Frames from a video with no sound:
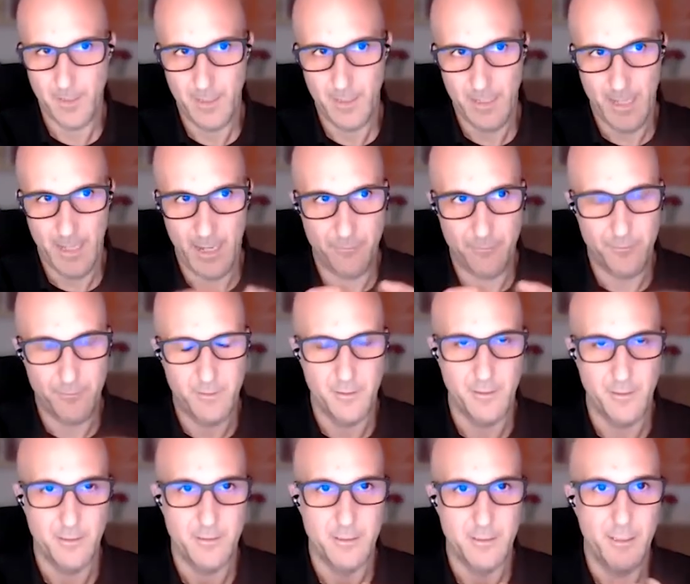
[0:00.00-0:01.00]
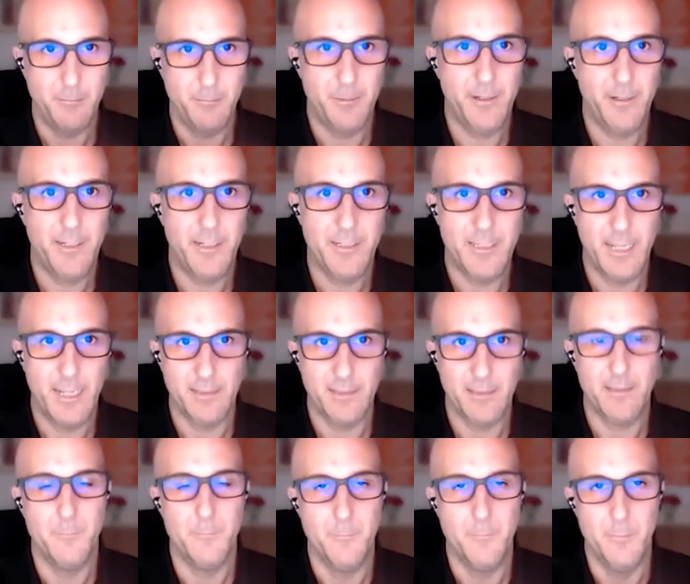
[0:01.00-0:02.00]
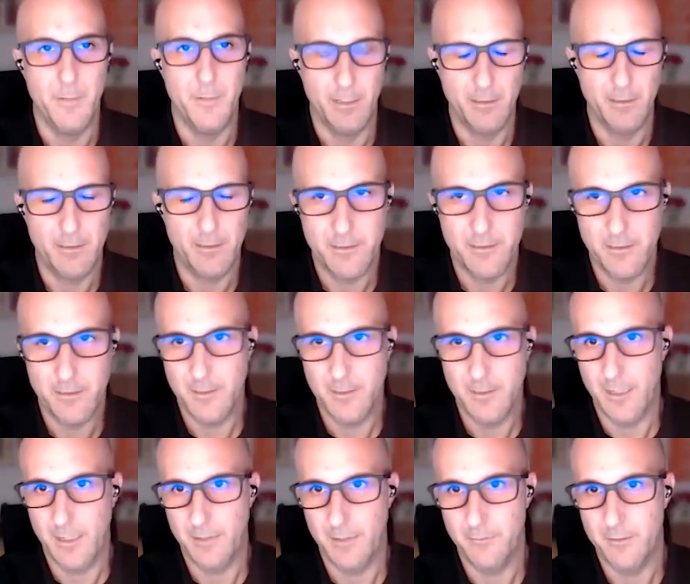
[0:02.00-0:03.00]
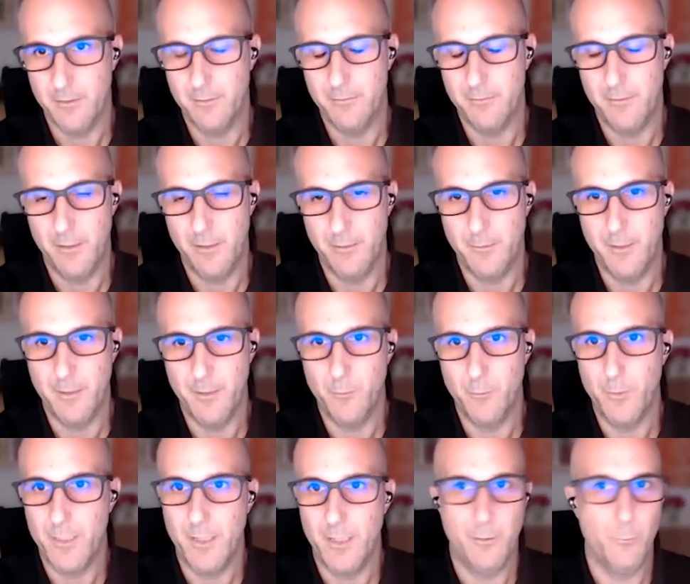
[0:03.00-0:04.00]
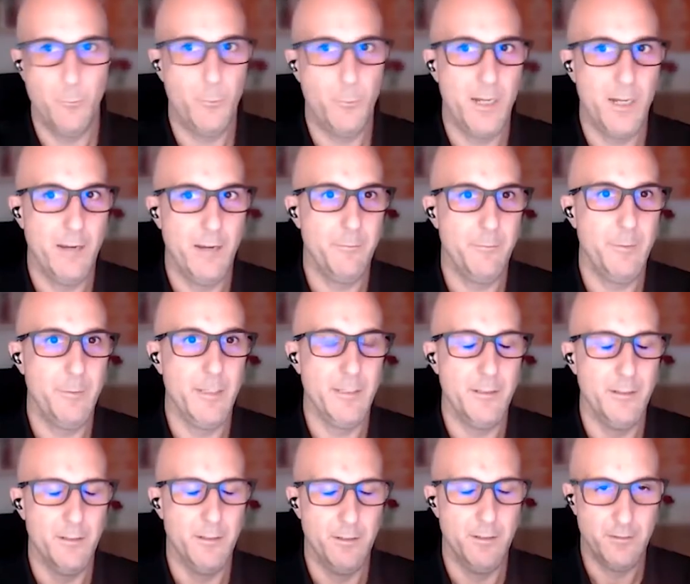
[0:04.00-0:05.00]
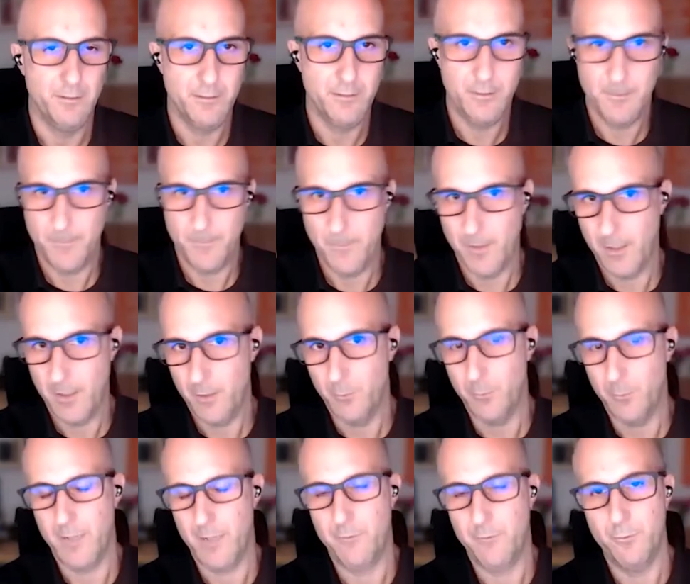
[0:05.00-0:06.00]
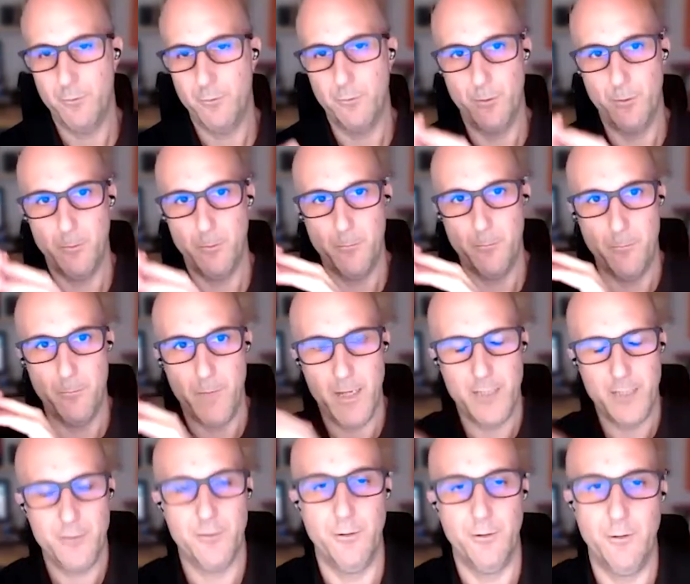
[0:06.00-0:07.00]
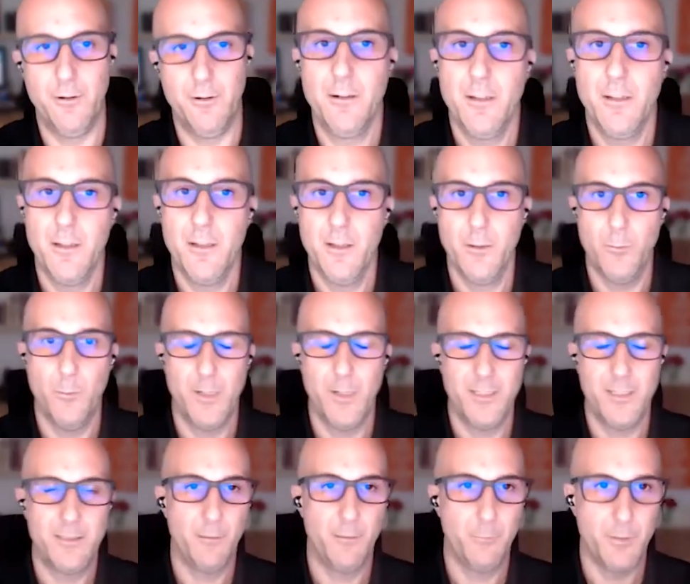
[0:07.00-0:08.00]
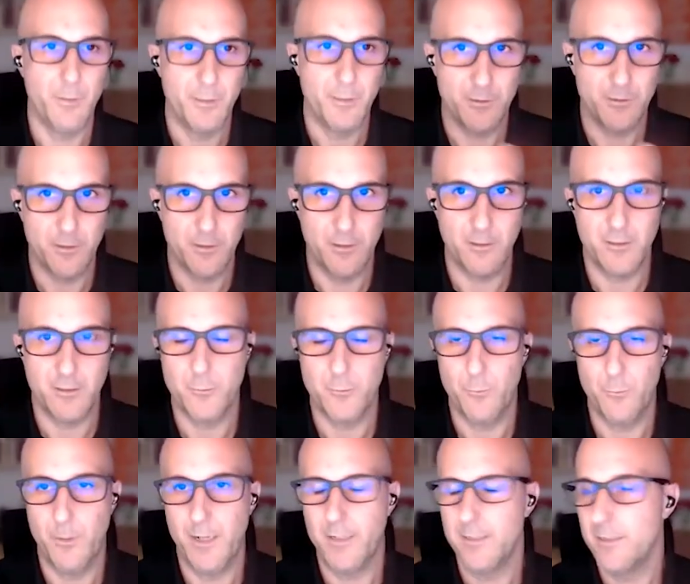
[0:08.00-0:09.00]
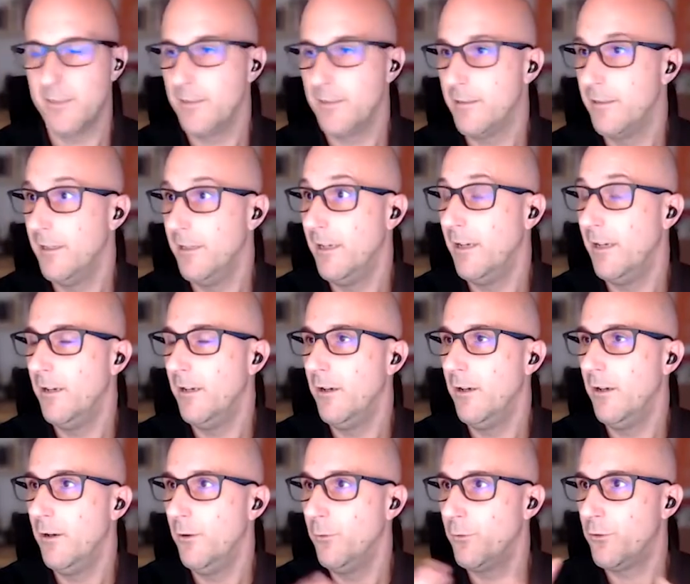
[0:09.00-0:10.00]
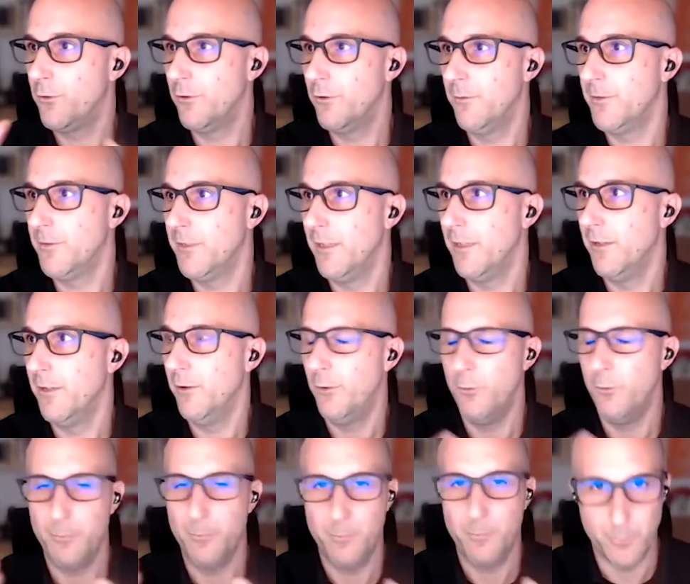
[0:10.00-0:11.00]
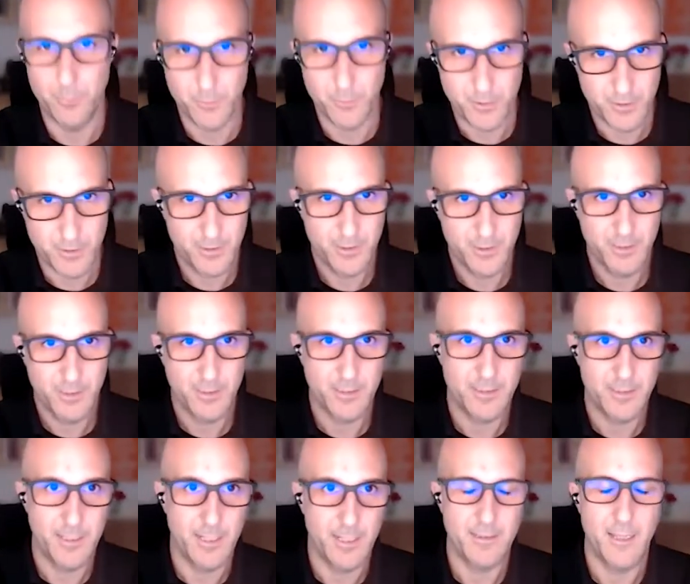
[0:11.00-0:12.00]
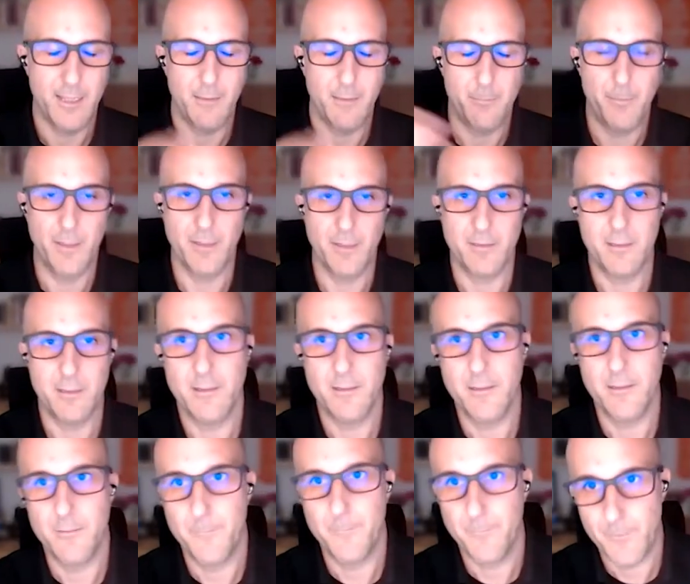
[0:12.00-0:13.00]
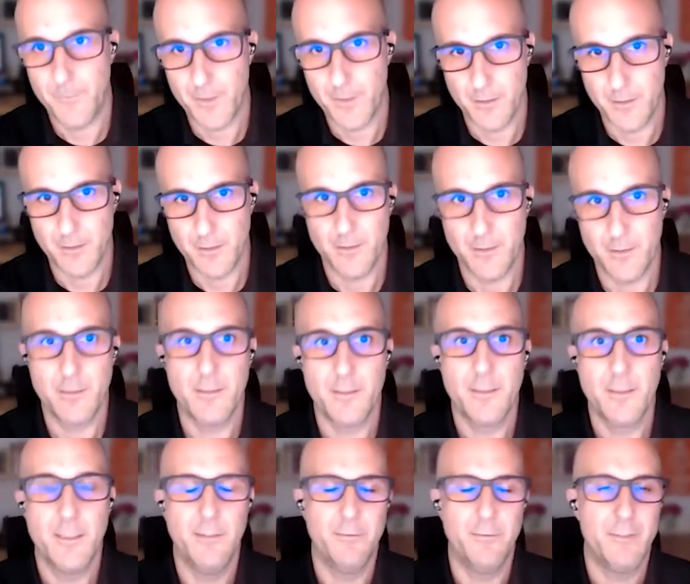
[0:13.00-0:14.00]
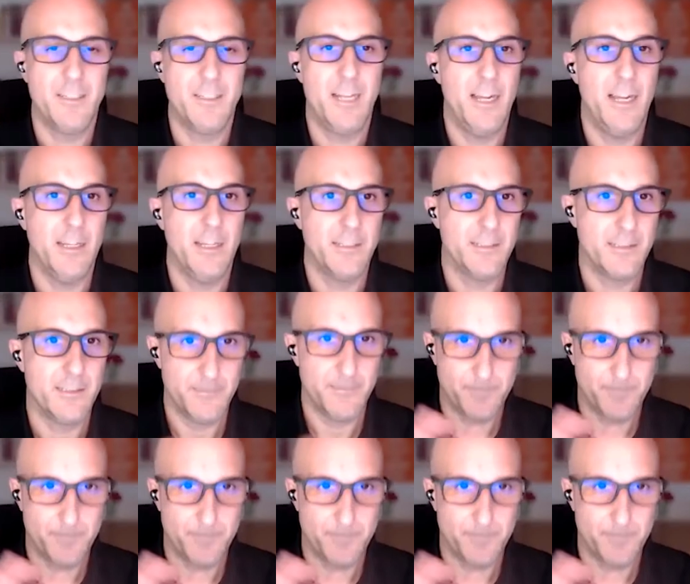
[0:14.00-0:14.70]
After delivering that build, after delivering whatever we have been done, we have to measure what's the results, what's the outcomes, the outputs that that build gives us.